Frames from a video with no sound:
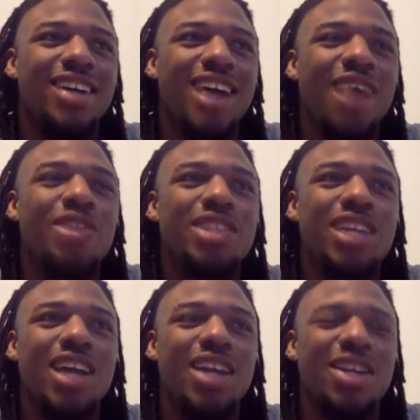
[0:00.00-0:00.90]
I would
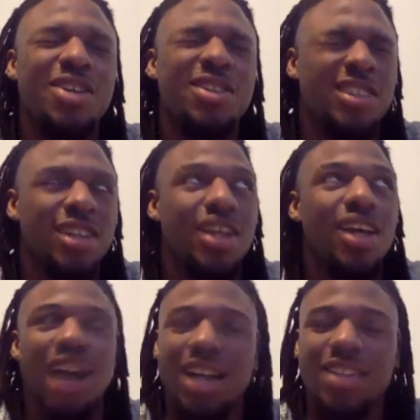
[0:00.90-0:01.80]
say I do.
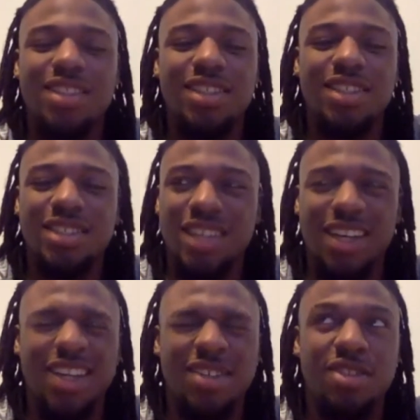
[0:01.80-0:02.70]
I listen to the
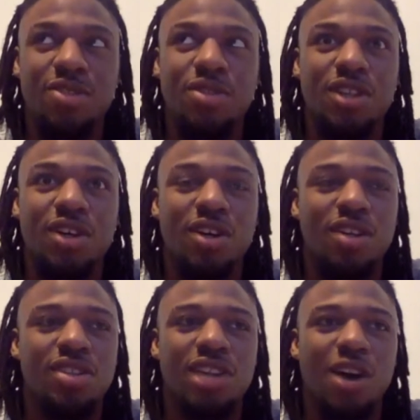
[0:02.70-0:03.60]
same two
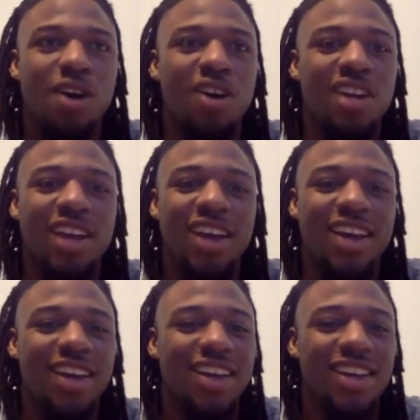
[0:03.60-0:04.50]
songs all
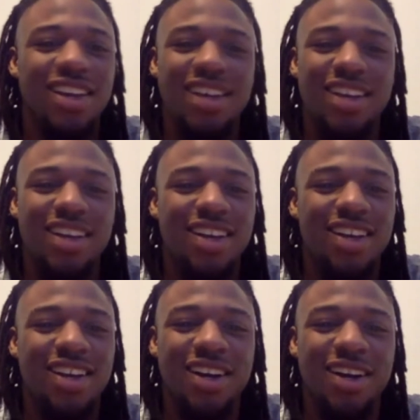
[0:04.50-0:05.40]
day.
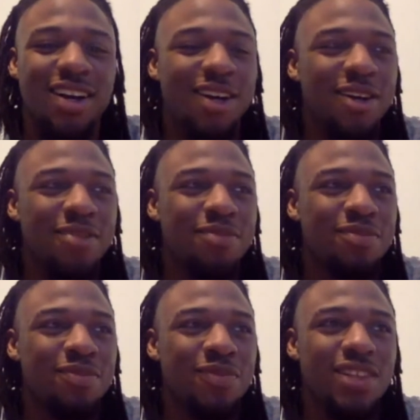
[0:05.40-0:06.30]
Uh,
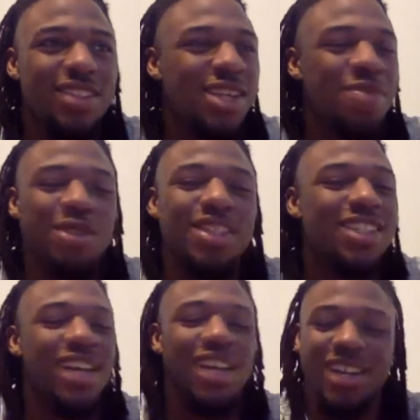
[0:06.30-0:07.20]
sleep on the
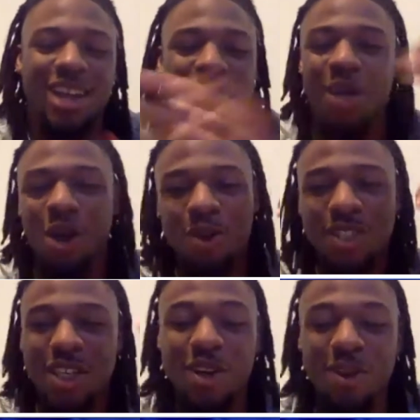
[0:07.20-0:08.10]
same, come in the
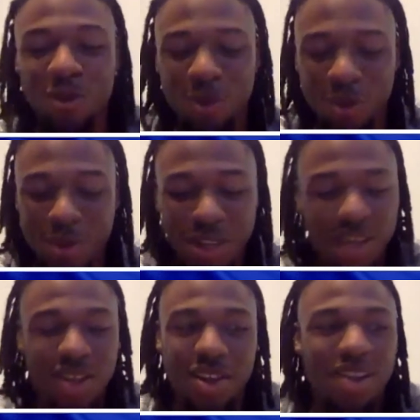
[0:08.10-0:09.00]
hotel room,
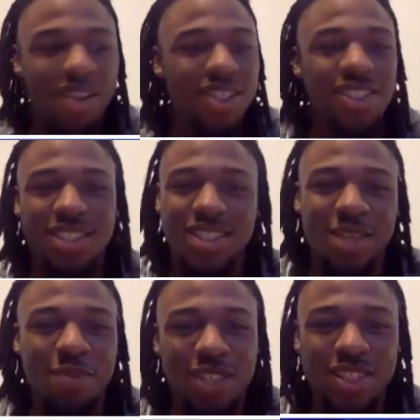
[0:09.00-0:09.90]

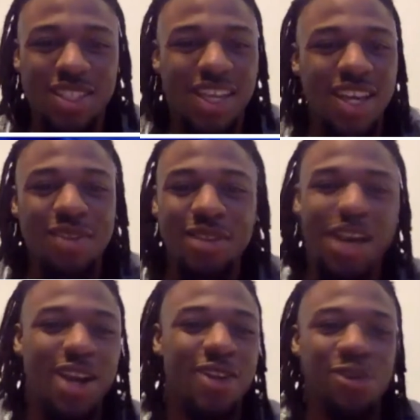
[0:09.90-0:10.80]
sleep on the same
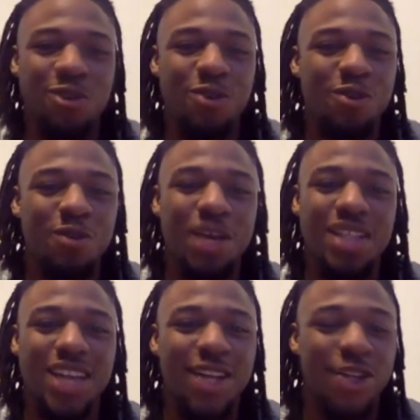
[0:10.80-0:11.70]
side of the room as
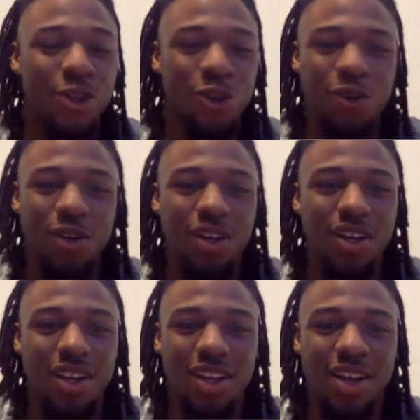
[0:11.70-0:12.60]
I do
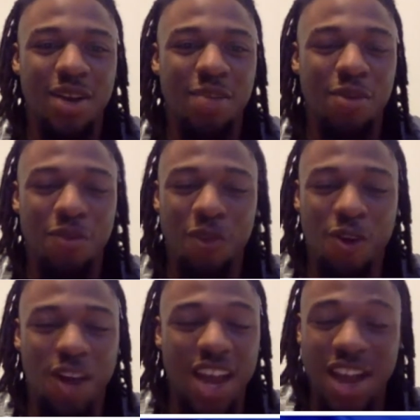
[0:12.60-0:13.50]
before